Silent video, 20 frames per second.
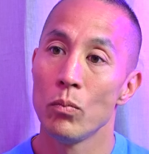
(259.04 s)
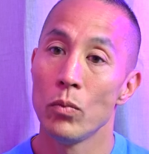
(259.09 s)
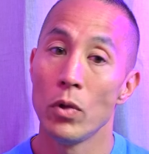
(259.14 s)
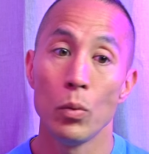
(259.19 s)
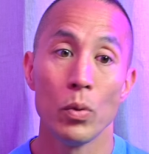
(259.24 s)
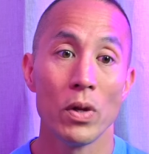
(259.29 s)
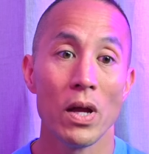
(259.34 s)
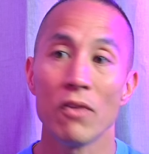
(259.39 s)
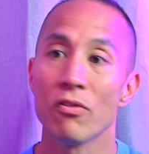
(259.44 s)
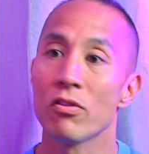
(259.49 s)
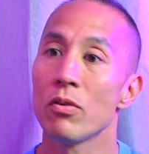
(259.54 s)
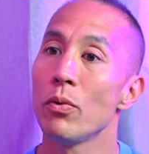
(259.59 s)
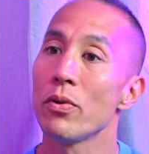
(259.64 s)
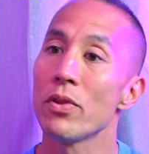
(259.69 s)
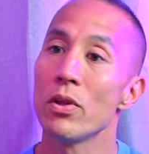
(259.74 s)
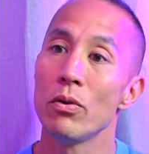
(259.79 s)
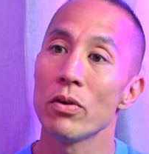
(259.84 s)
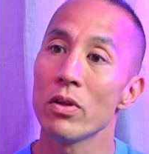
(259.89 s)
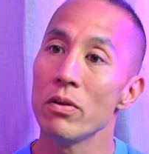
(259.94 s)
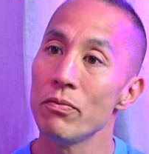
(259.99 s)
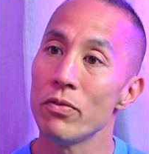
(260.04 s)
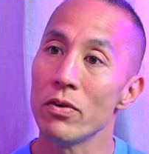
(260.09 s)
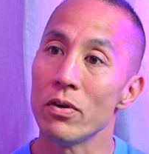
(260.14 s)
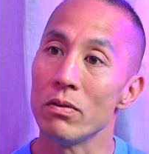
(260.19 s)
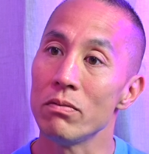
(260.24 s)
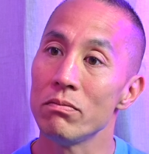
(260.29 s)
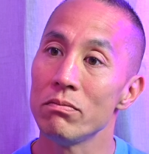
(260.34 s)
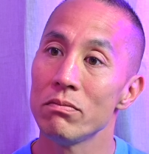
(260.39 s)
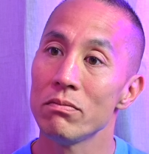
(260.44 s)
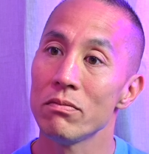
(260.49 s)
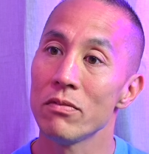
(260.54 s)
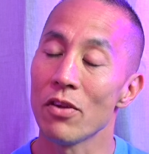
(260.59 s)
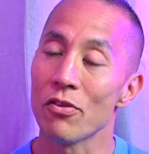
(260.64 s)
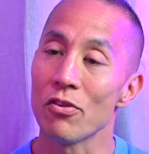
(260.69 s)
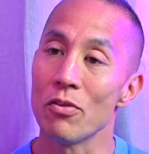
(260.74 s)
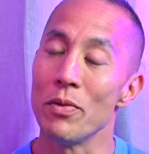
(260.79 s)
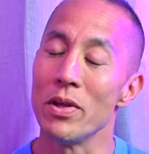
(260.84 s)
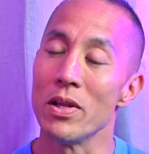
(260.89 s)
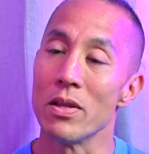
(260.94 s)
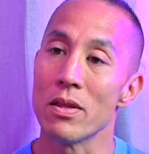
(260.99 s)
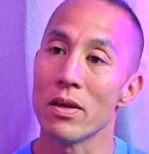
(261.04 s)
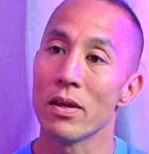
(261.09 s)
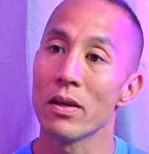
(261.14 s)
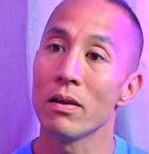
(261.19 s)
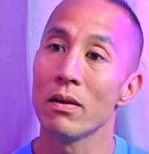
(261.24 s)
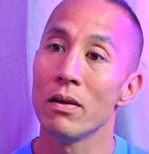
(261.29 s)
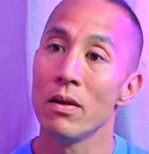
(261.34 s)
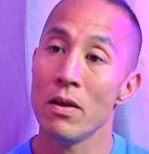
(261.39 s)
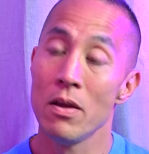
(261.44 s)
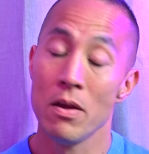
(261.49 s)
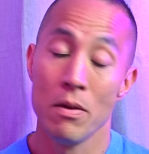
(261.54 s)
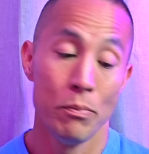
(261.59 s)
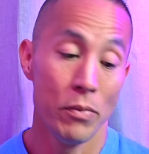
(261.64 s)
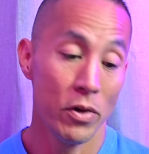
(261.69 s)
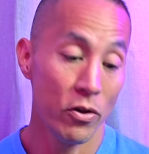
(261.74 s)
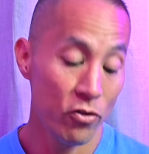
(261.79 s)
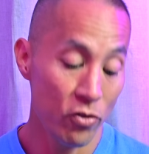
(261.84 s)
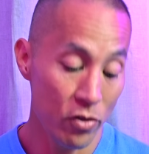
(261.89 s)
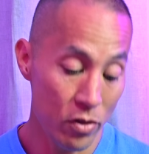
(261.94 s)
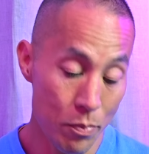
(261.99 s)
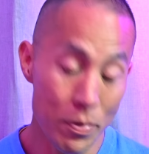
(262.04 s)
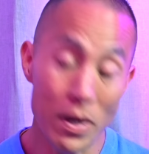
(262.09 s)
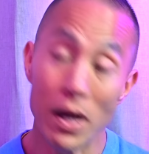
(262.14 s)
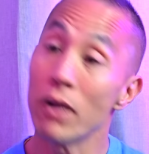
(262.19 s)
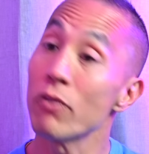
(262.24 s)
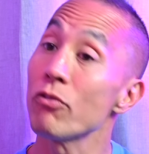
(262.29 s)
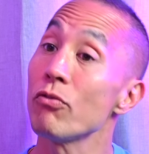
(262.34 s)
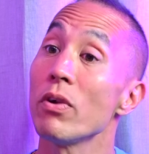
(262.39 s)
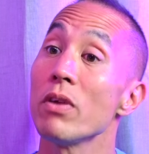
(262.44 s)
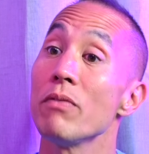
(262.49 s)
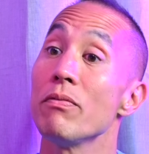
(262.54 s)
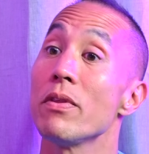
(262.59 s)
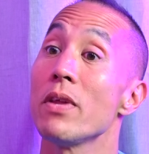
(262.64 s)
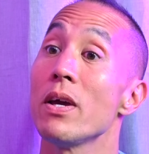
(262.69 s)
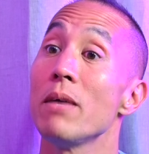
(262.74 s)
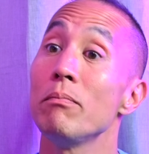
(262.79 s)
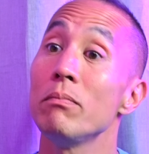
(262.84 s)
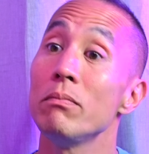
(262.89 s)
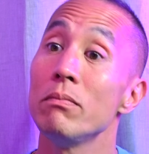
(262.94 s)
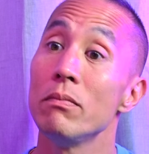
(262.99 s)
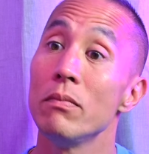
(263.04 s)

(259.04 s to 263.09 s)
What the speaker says: Well, we ask them what they're looking for. That's the main thing. Make sure the park's right for them.